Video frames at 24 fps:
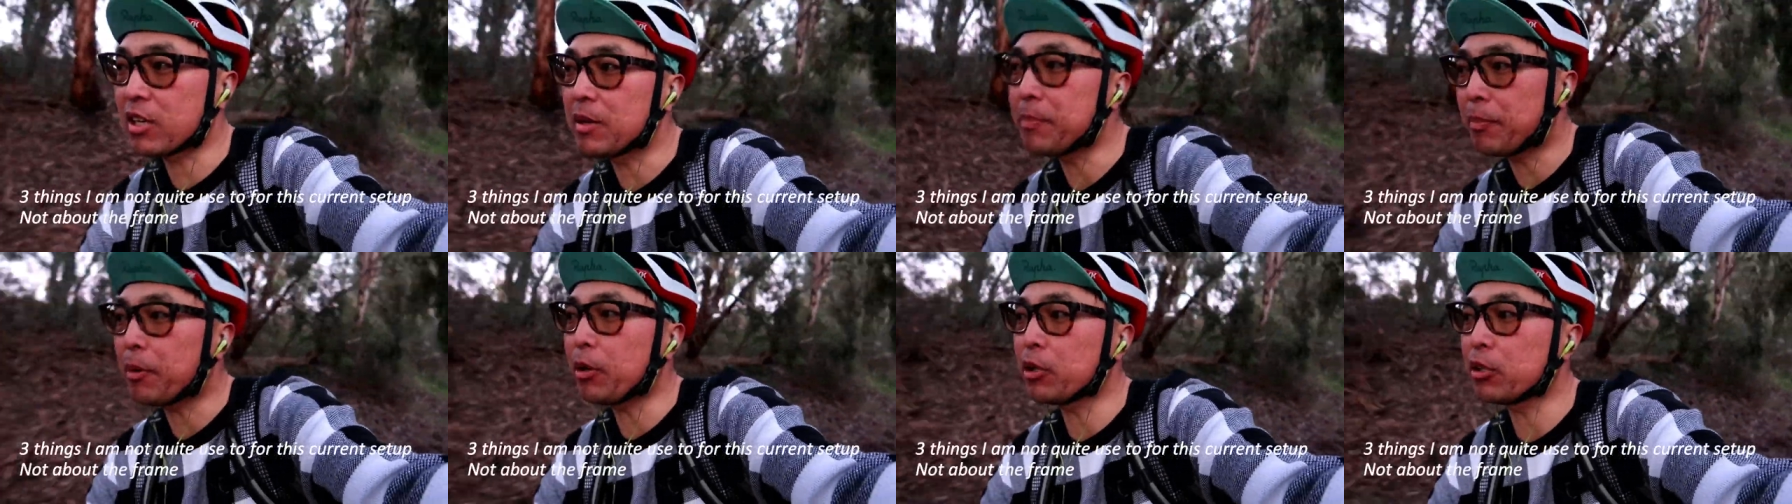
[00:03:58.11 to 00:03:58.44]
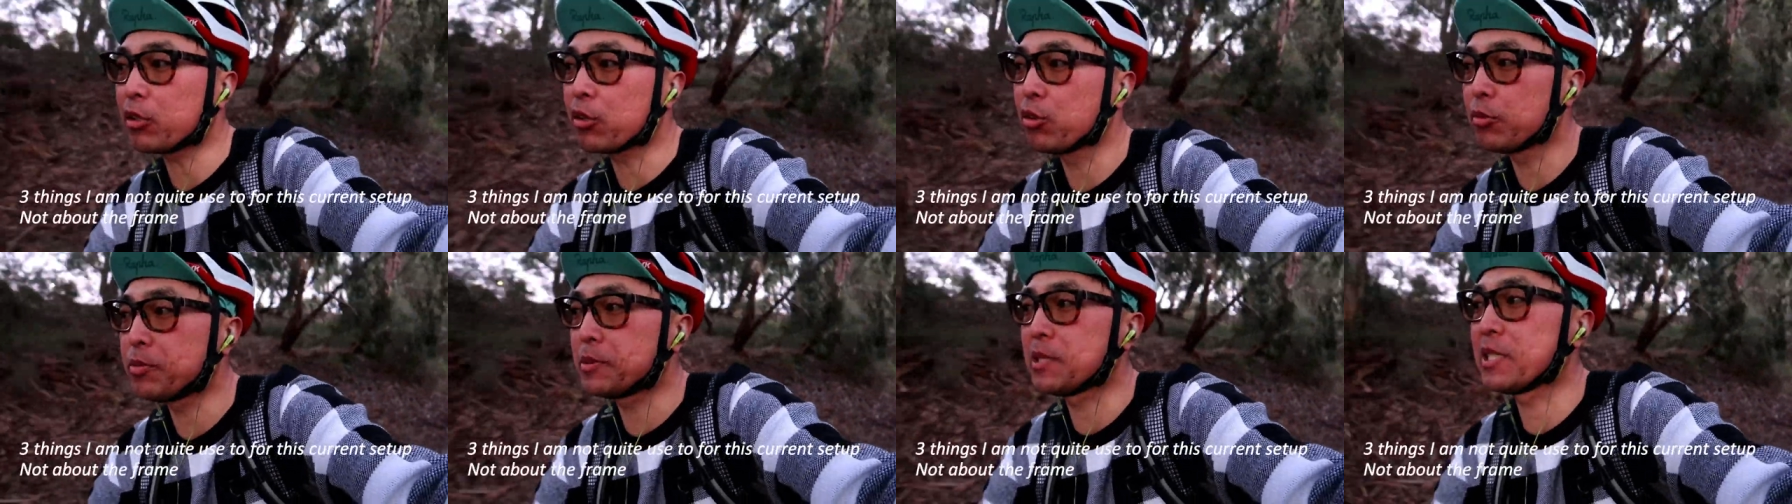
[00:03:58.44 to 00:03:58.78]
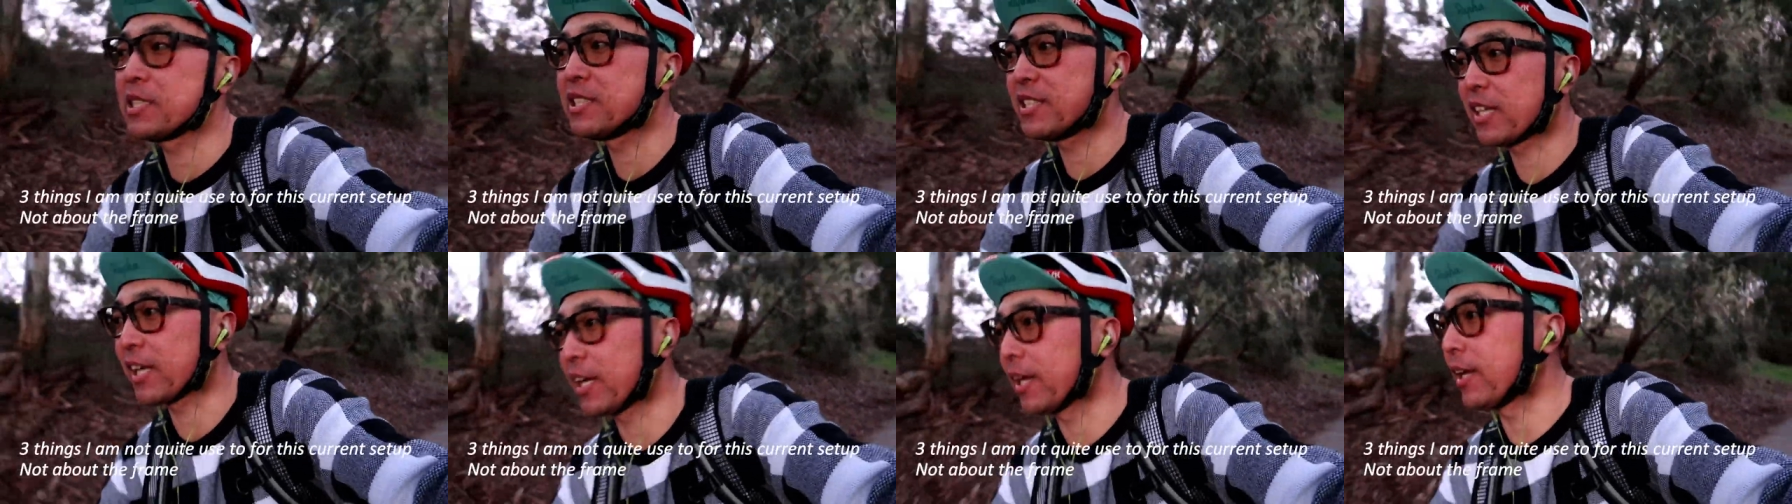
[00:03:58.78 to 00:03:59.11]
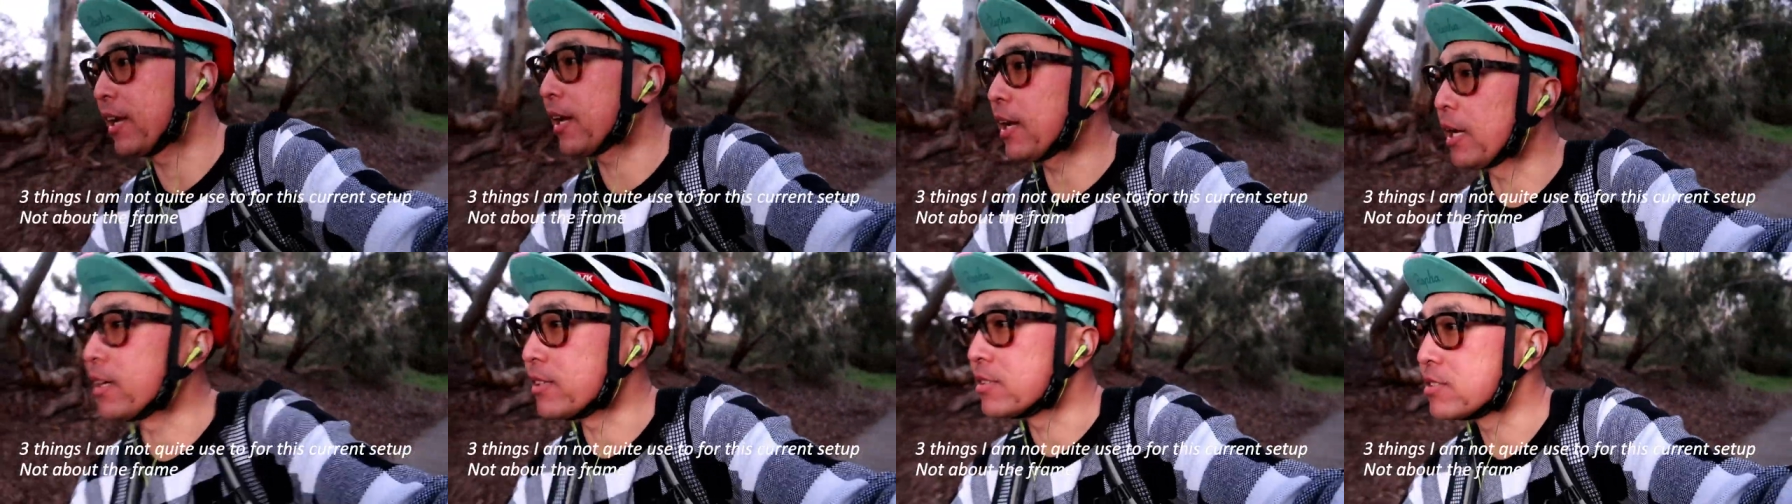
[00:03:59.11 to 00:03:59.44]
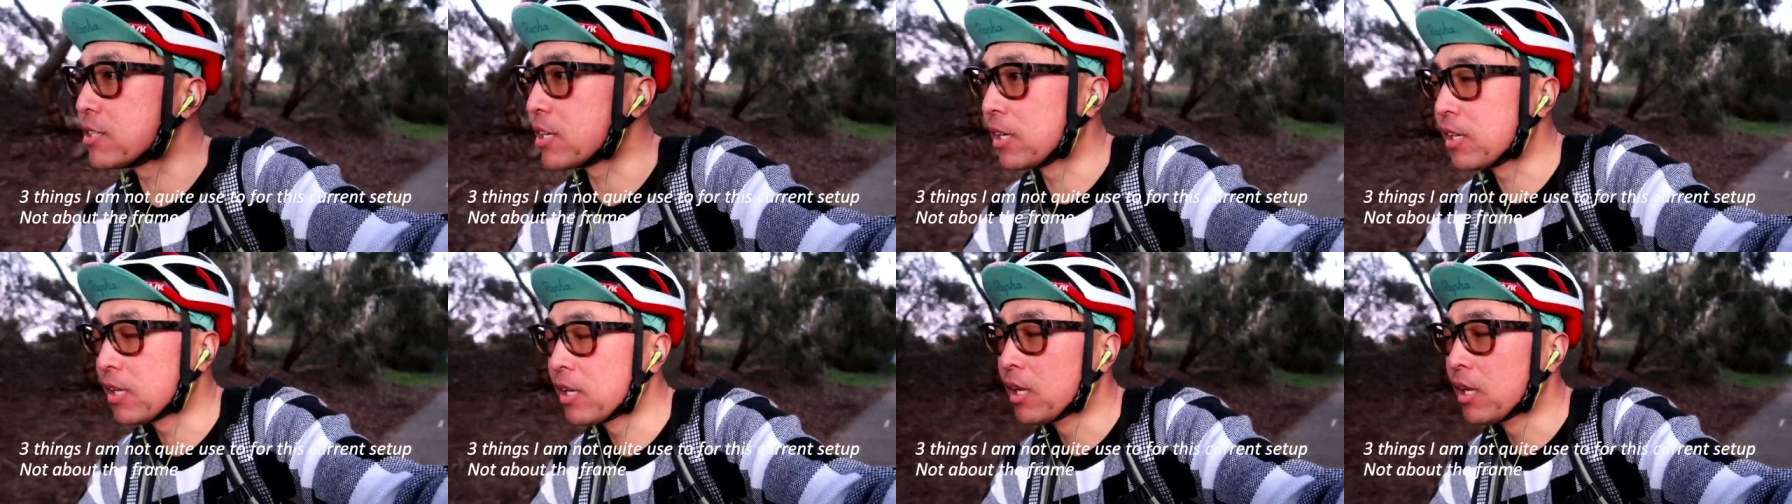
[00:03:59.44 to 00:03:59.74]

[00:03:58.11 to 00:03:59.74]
I bought the groupset second hand.